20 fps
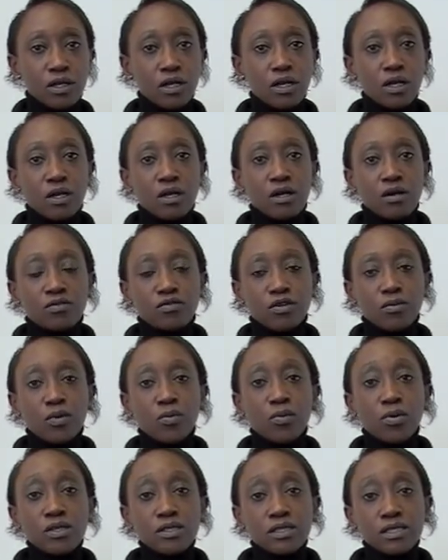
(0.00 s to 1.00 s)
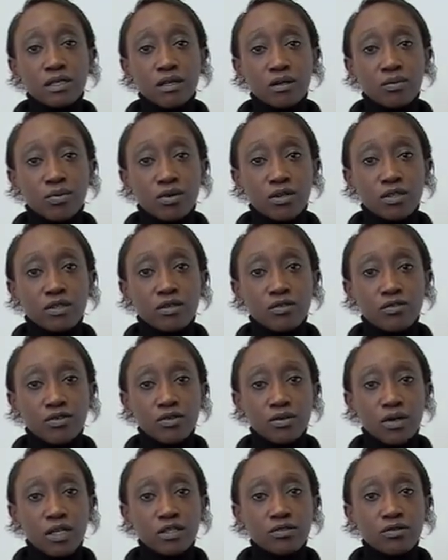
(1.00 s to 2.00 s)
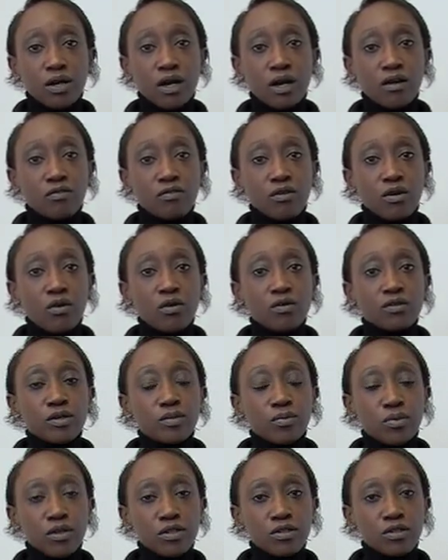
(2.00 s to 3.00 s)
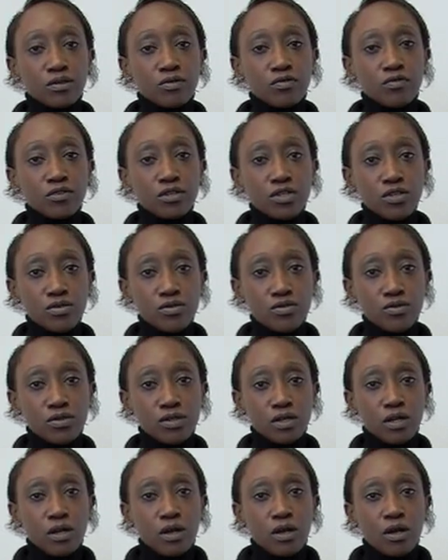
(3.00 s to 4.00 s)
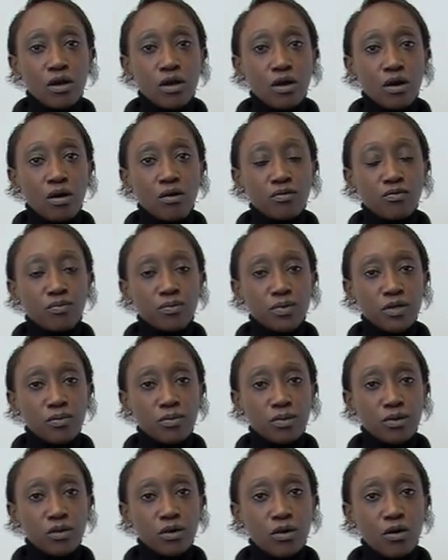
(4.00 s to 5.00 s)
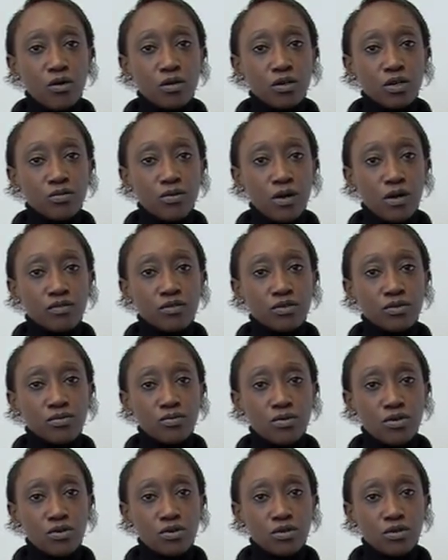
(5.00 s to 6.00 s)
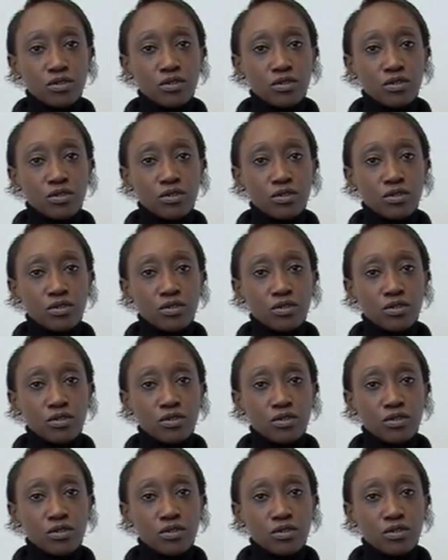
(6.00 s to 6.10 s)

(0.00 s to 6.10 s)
from a political point of view, and to have all the point of views of people all around the world.